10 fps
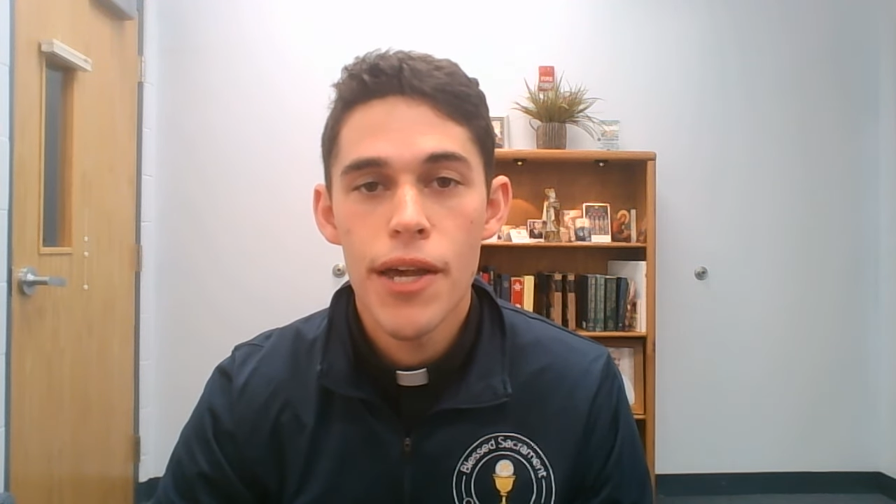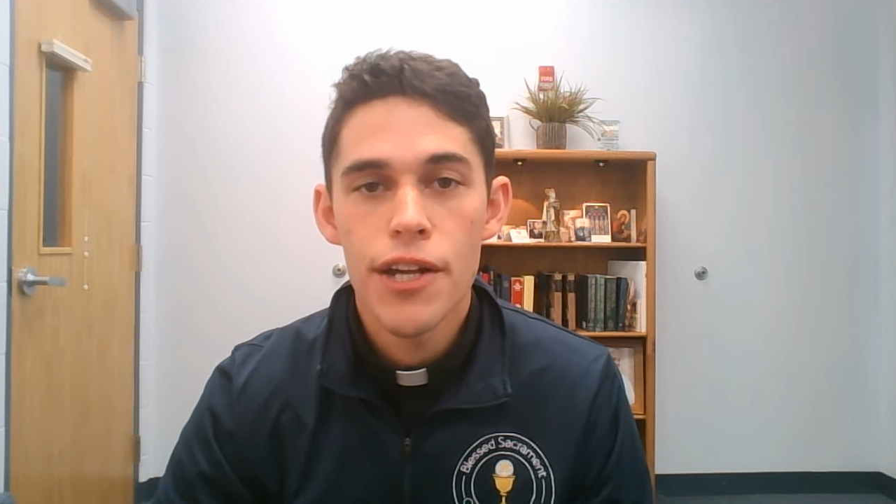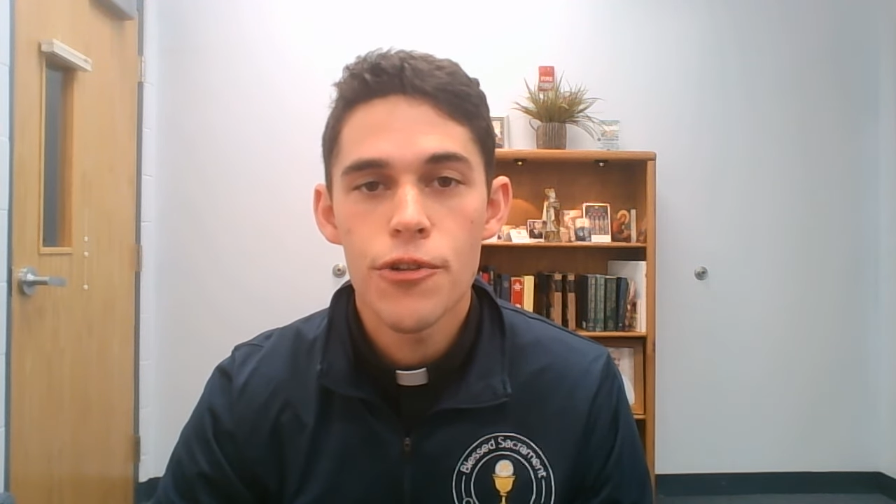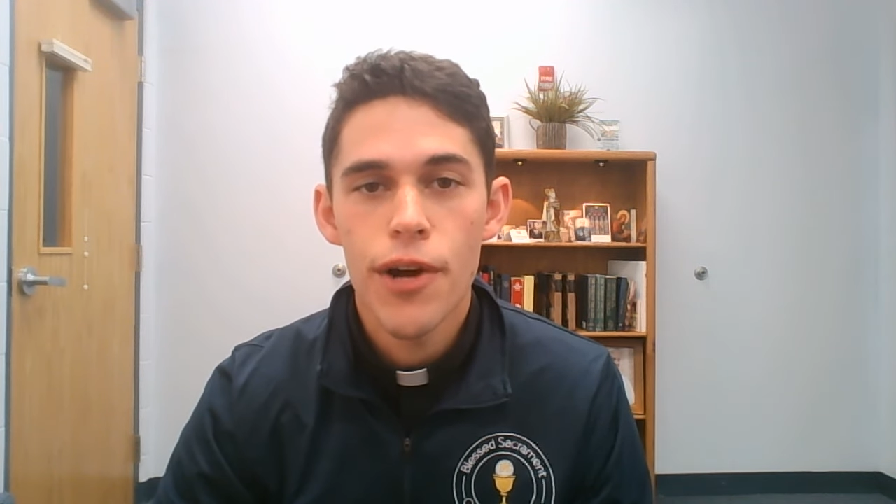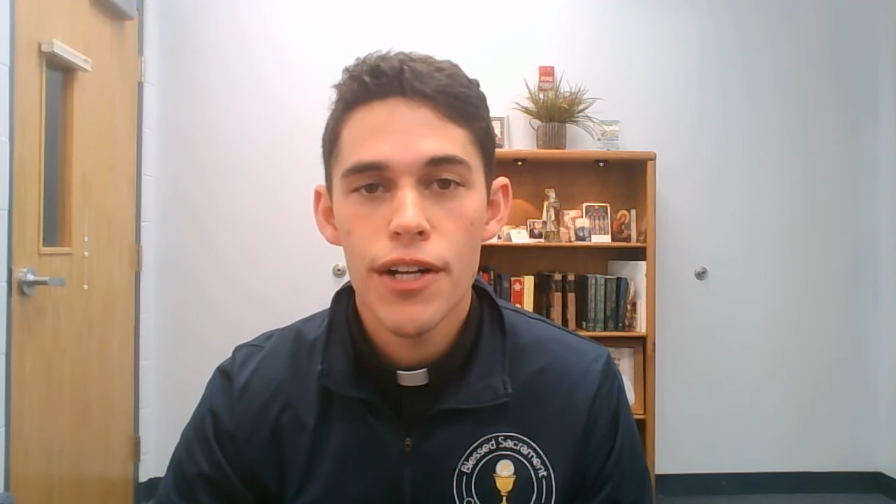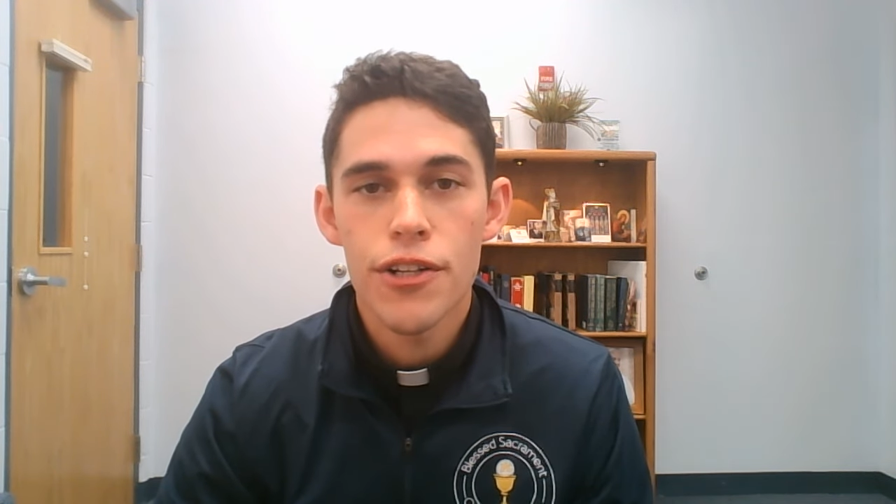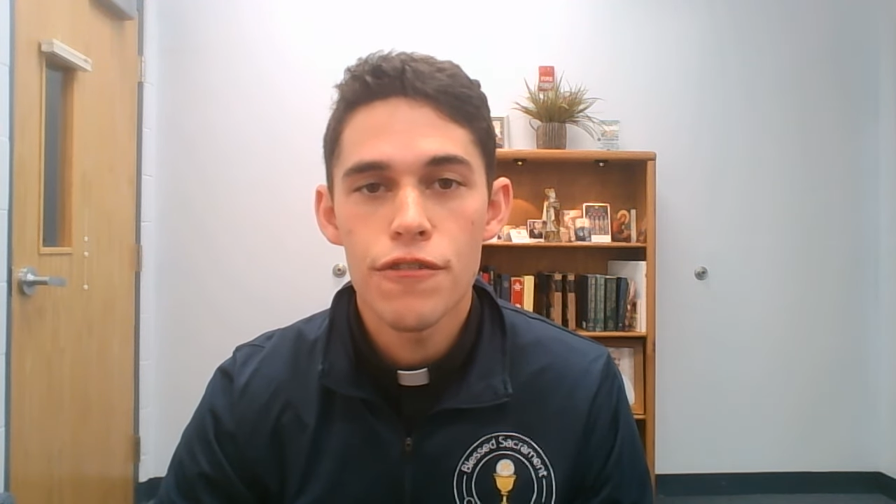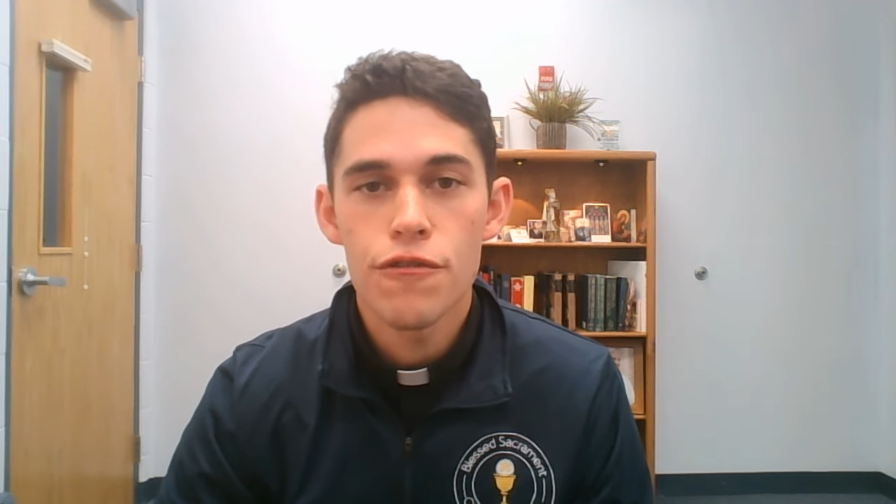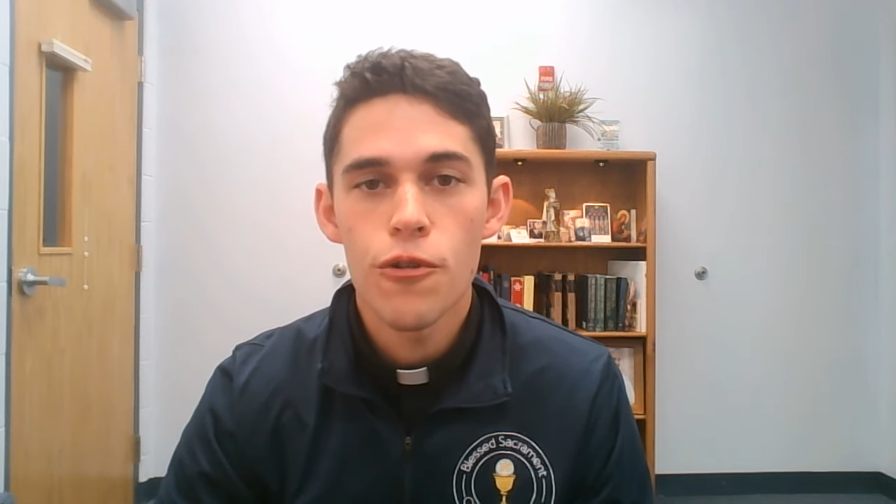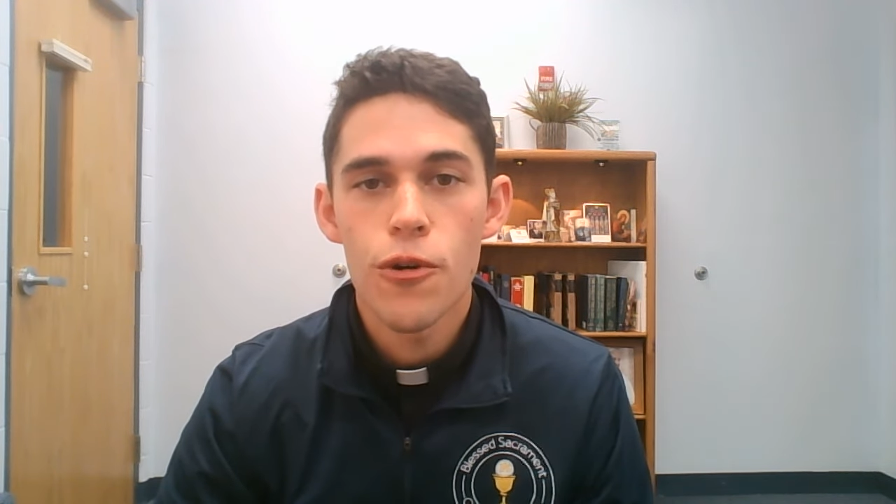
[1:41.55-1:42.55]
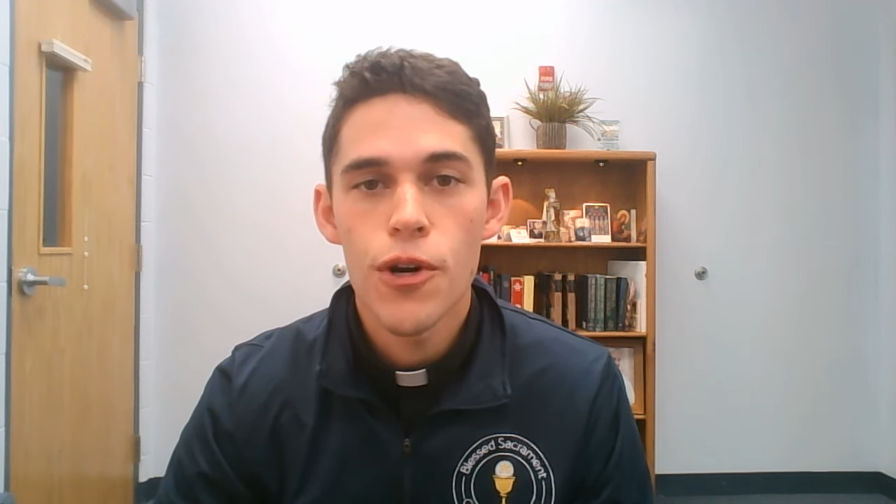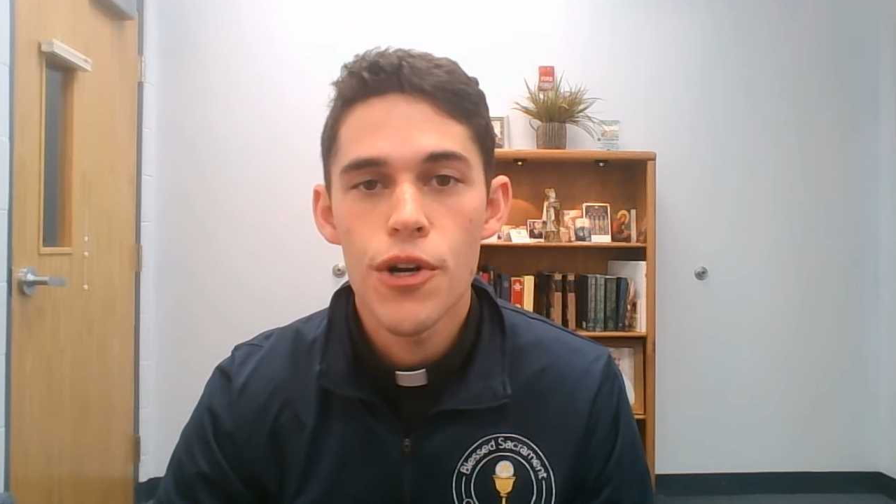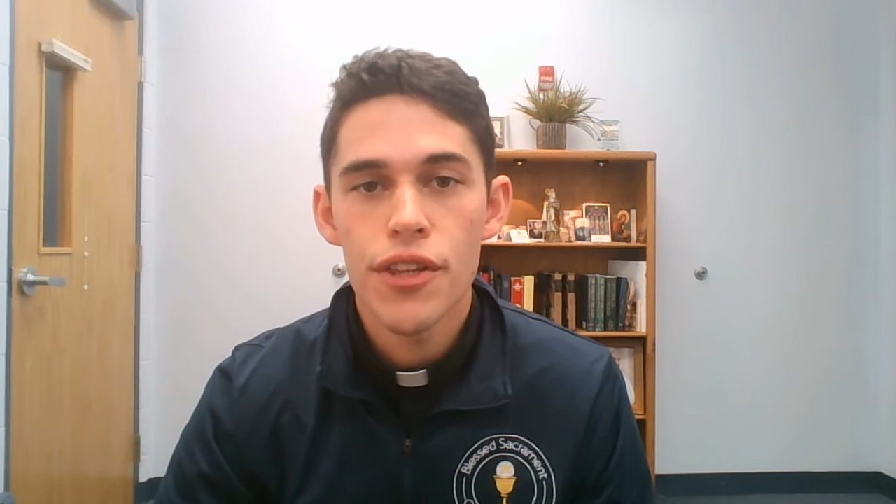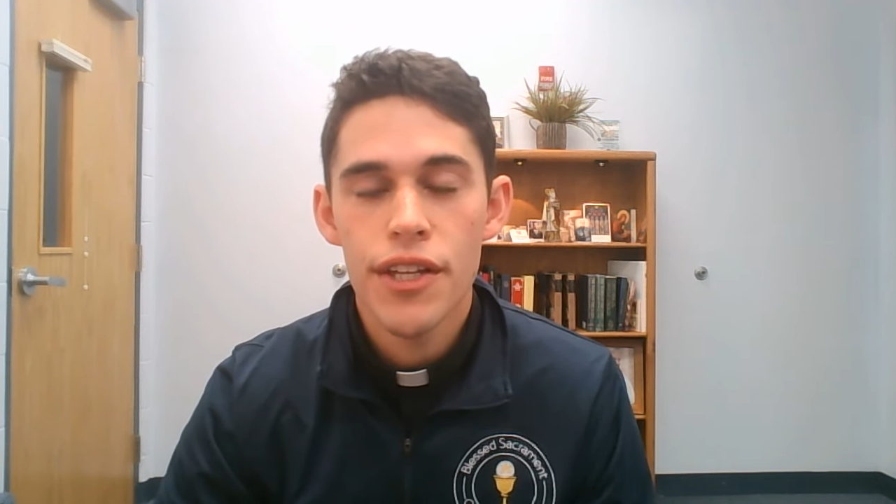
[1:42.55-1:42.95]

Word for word: band director for the